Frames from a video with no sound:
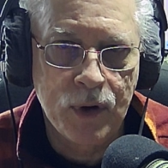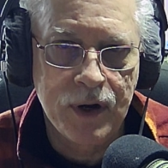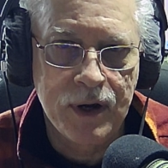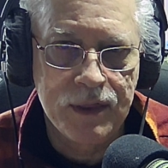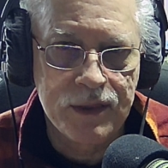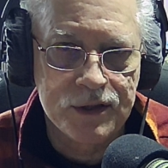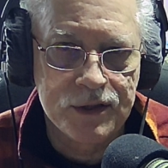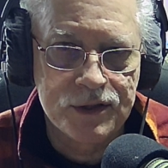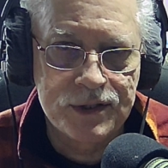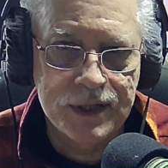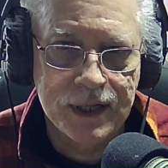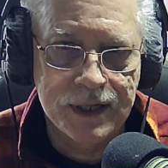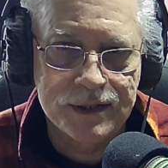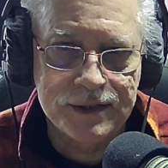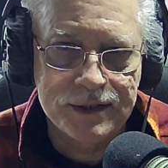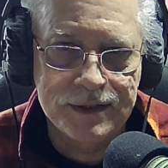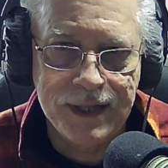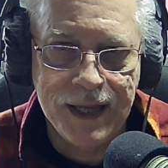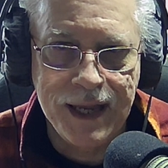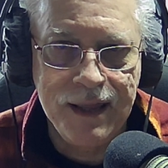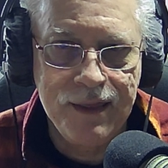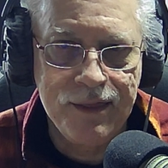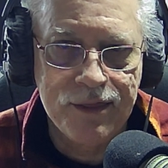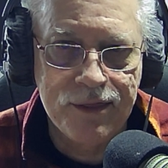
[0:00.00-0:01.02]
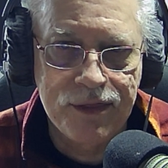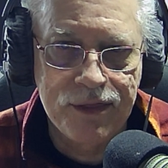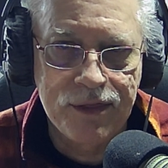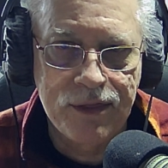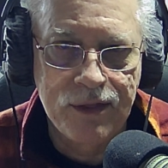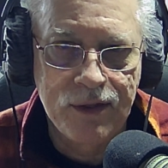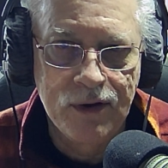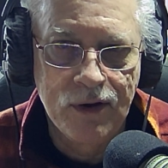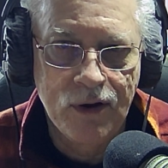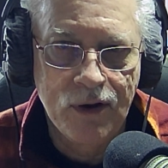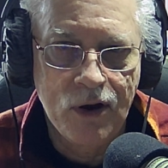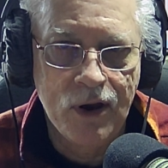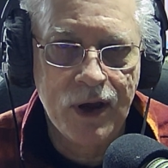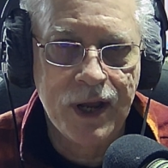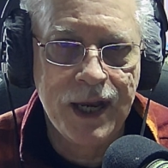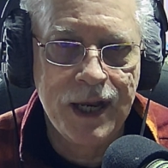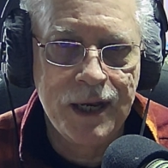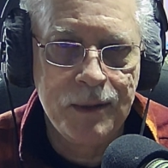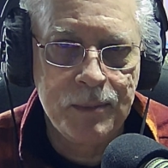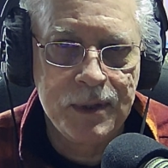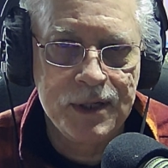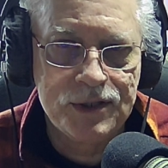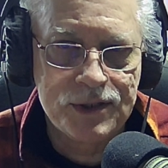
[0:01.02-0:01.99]
the 16th on
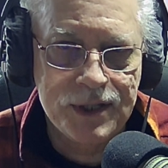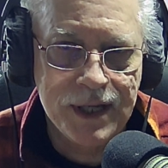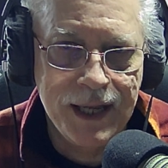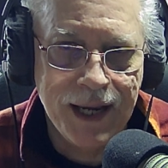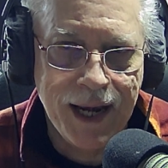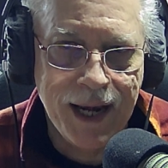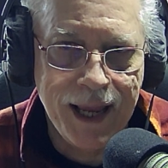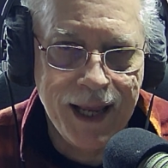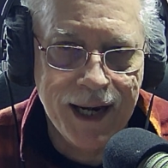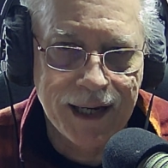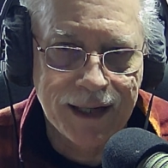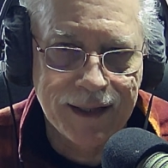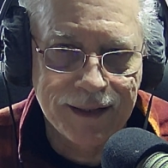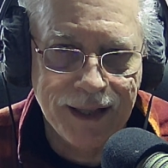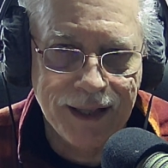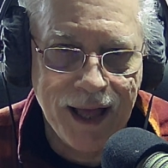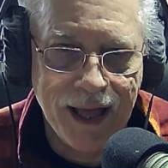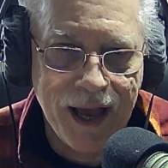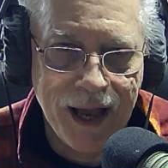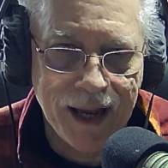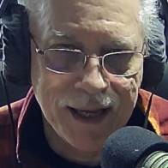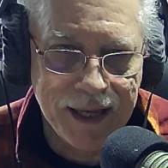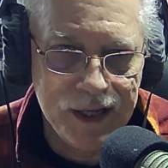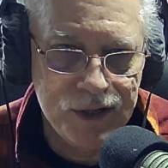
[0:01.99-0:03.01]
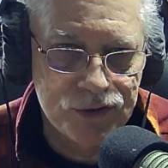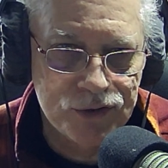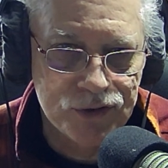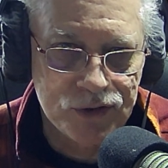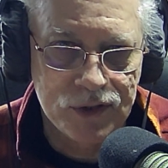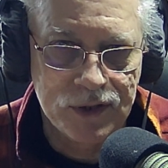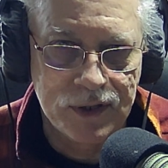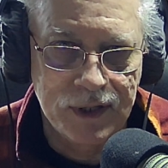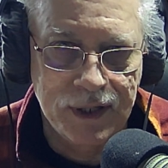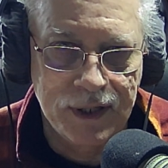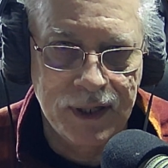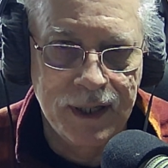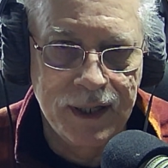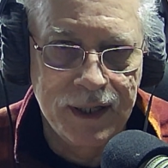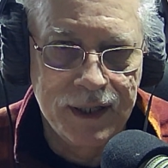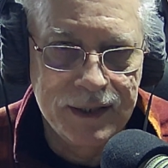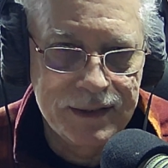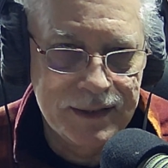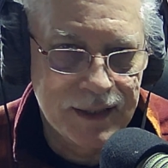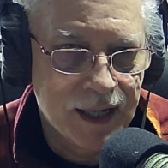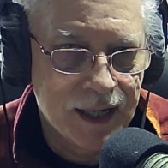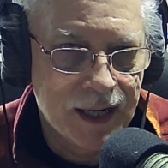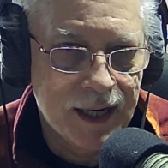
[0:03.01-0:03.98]
NBC at 8 o'clock Eastern
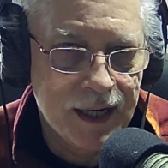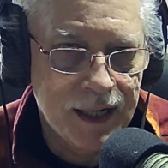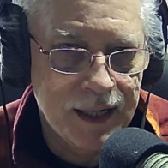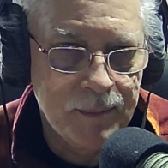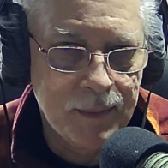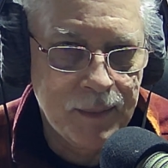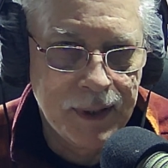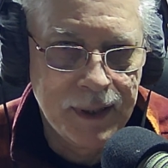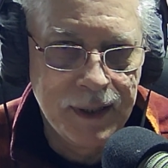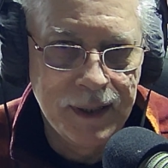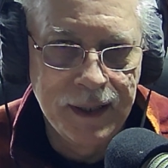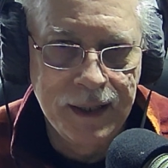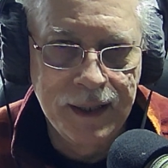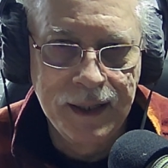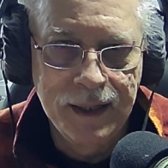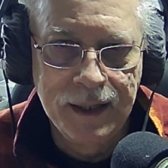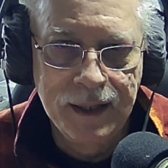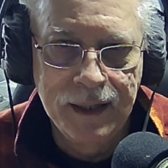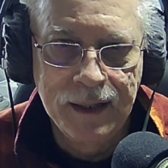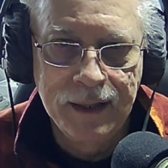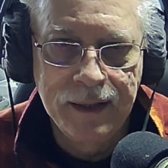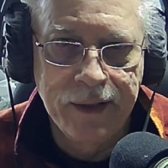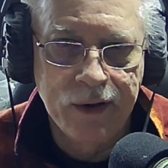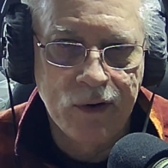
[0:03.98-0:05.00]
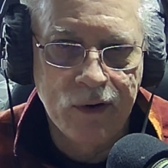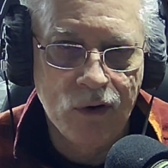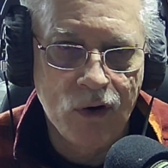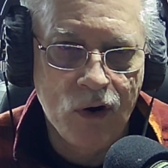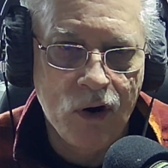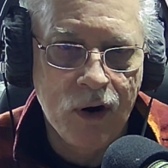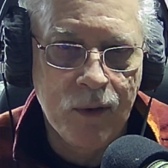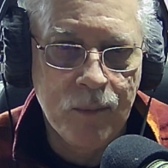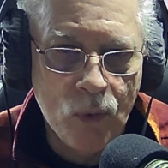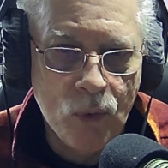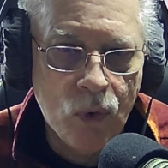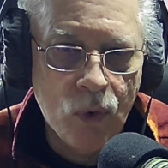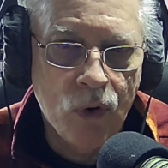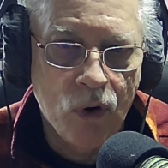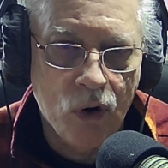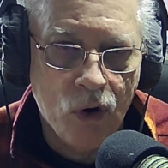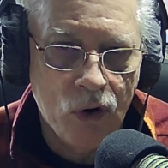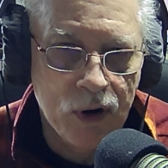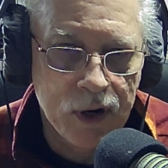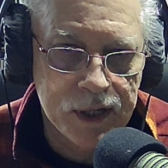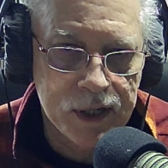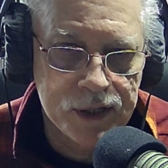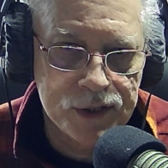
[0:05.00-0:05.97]
Time. There are more
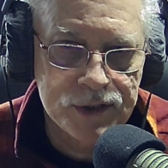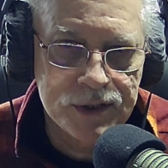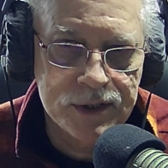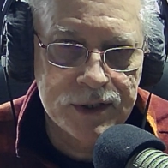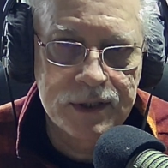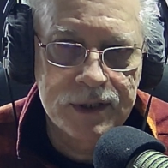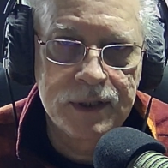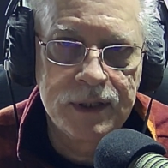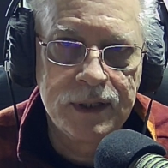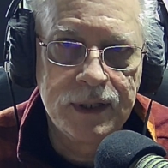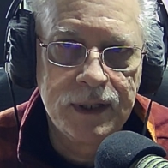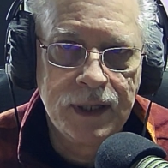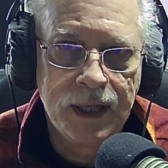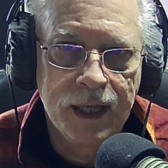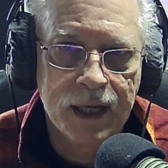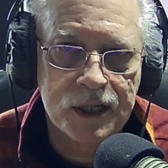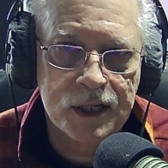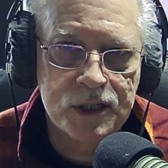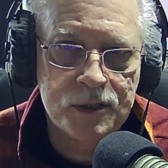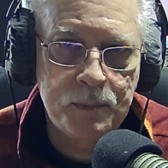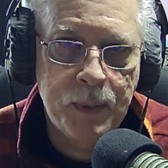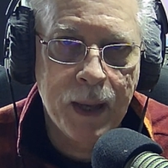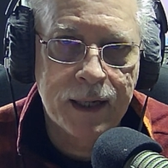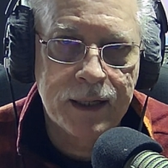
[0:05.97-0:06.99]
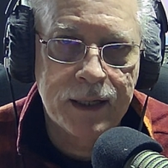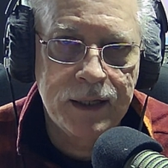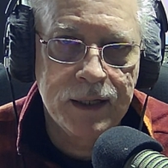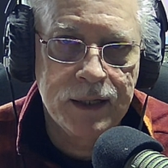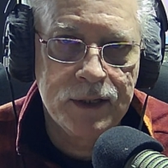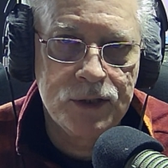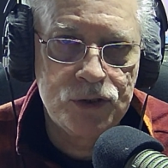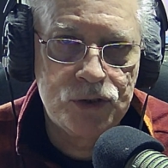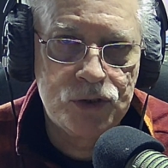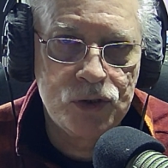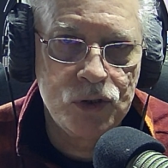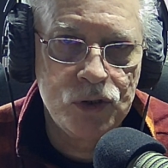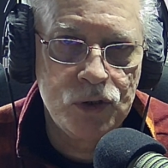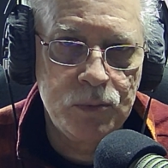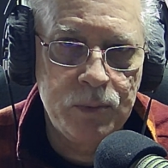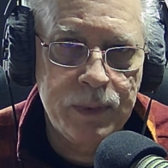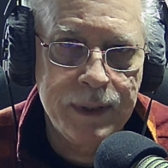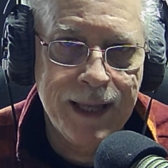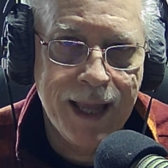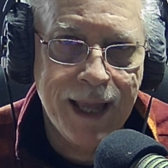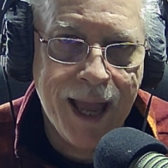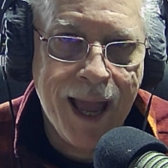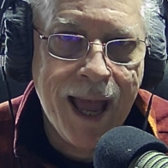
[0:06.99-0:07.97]
artists expected to
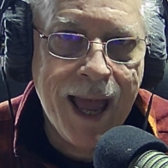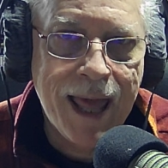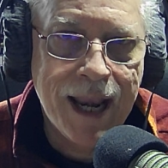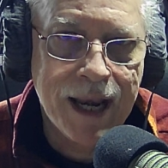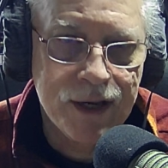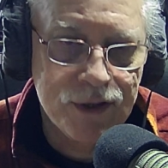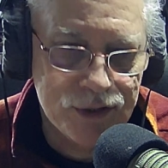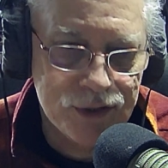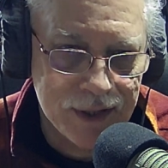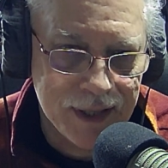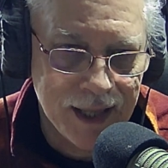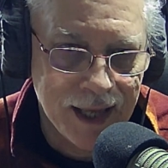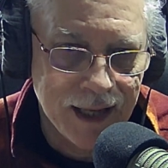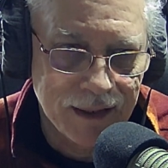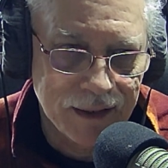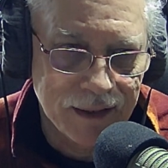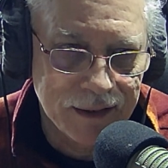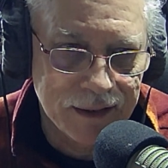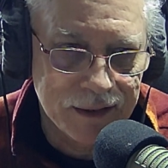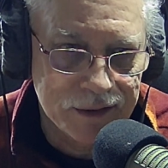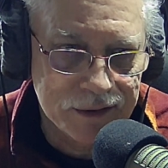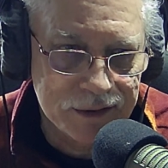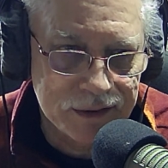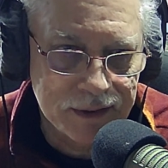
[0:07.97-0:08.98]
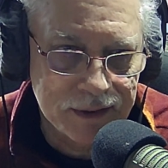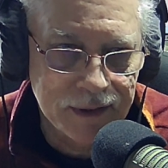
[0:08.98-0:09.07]
be added to that list.